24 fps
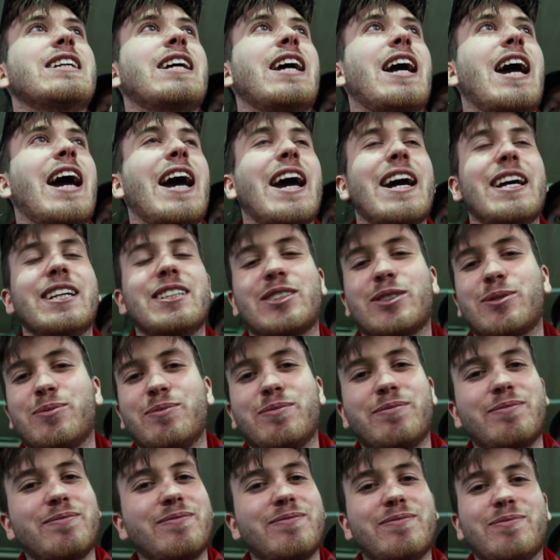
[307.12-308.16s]

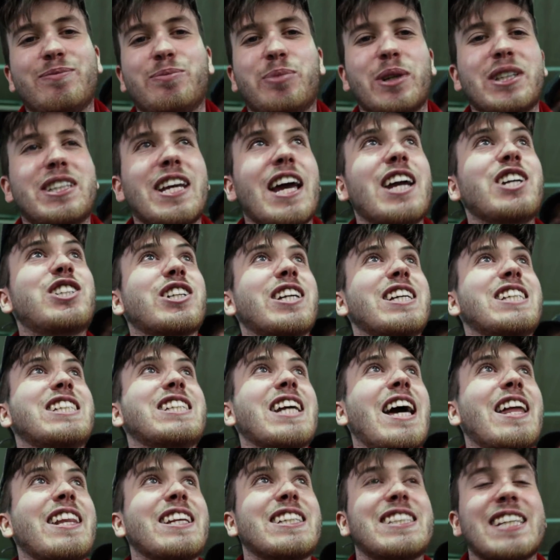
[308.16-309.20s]
and potentially
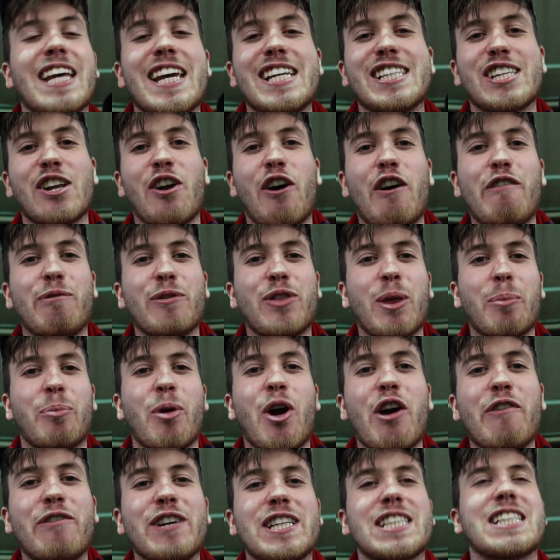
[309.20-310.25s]
start the season off with the
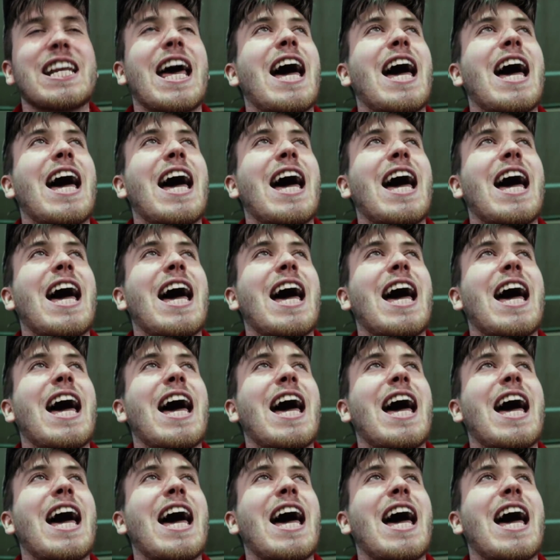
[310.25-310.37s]
perfect